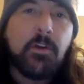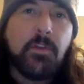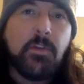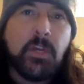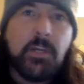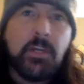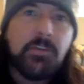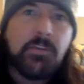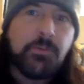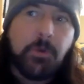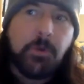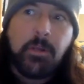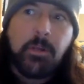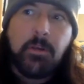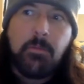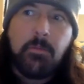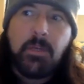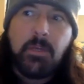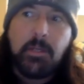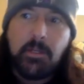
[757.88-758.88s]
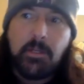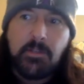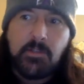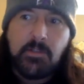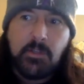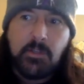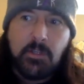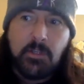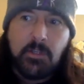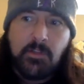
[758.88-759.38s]
the industry any
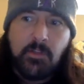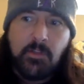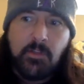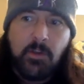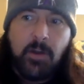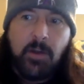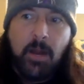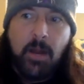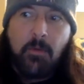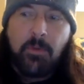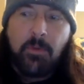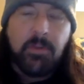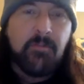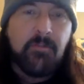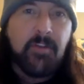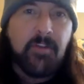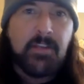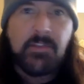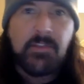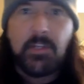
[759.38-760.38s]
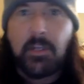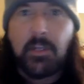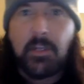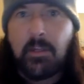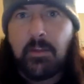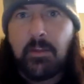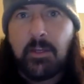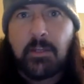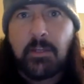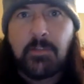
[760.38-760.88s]
because they're not really investing
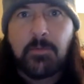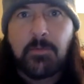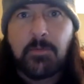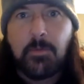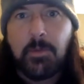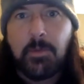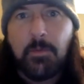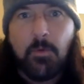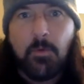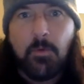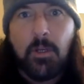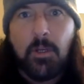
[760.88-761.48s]
anything into them anymore.